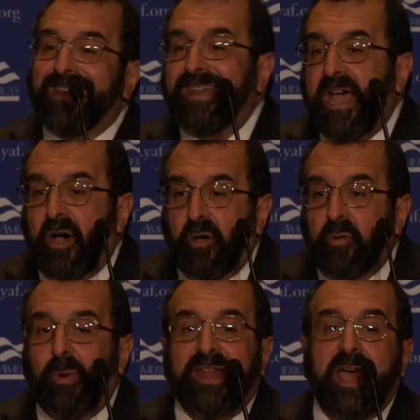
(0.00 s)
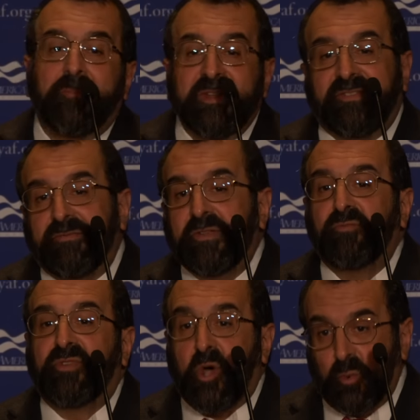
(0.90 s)
Now, what happens if you
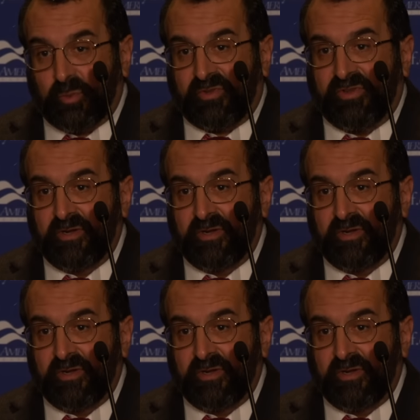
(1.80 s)
don't?